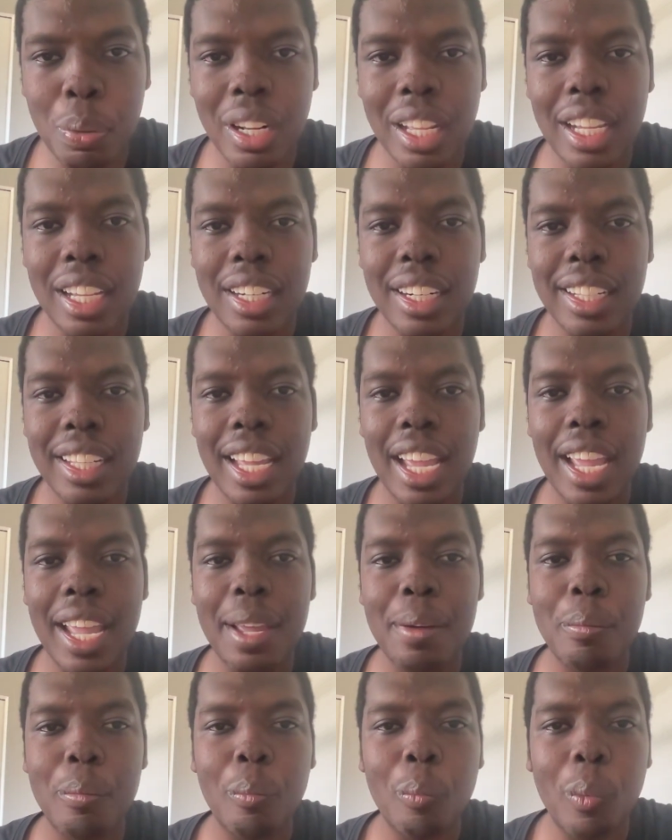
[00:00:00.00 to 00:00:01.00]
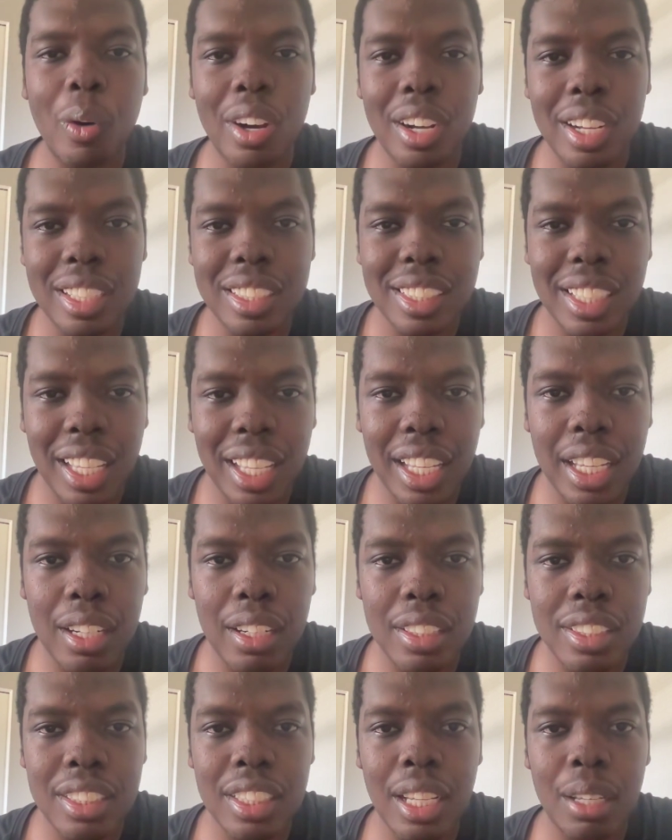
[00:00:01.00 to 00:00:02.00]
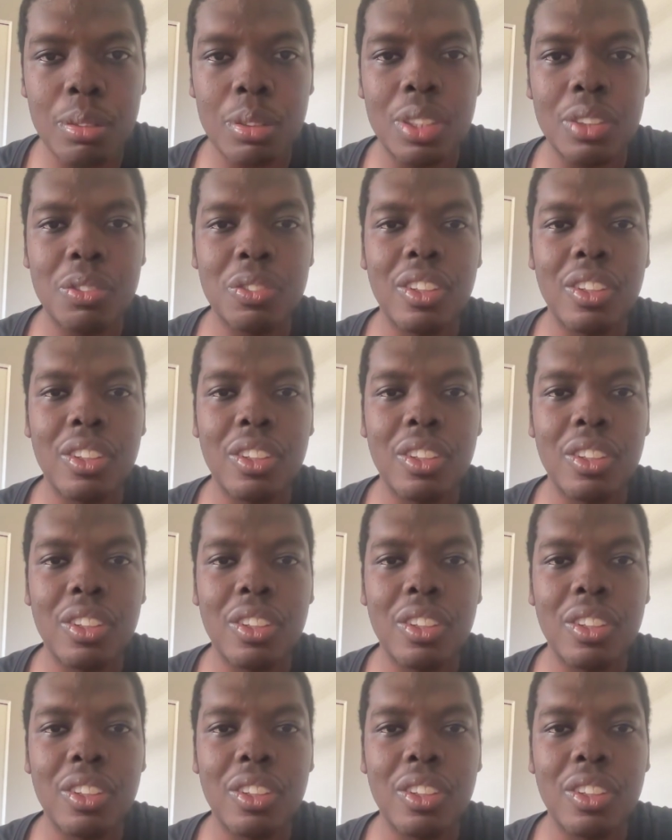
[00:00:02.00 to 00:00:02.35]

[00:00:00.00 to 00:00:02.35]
play of the game was an interception